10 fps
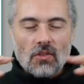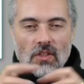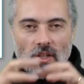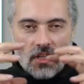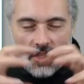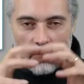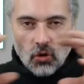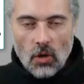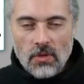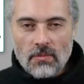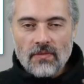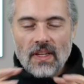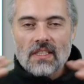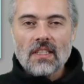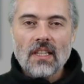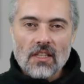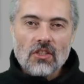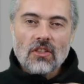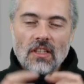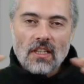So it's a problem
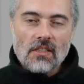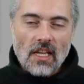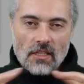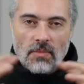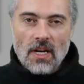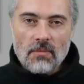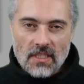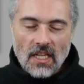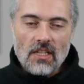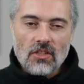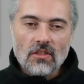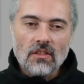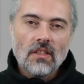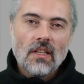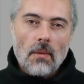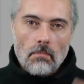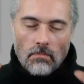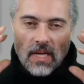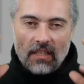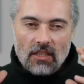investigation and experimentation
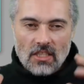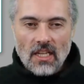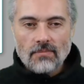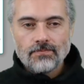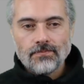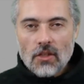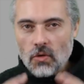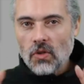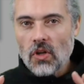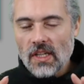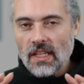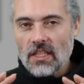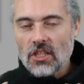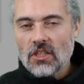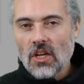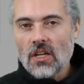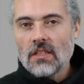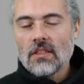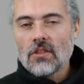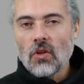mindset. So in order to get
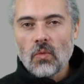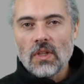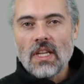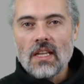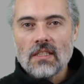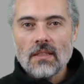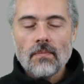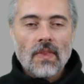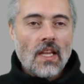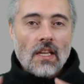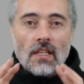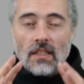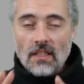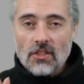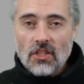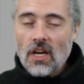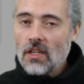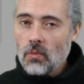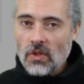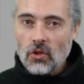started in software testing, getting
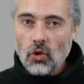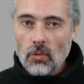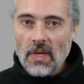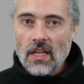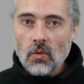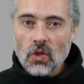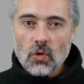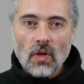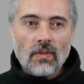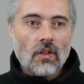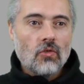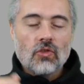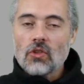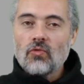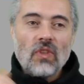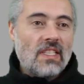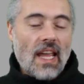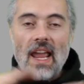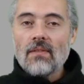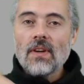started with no money whatsoever, just
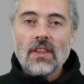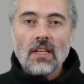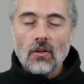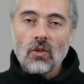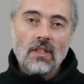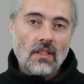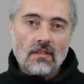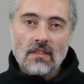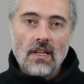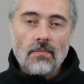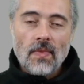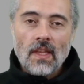read everything on the internet.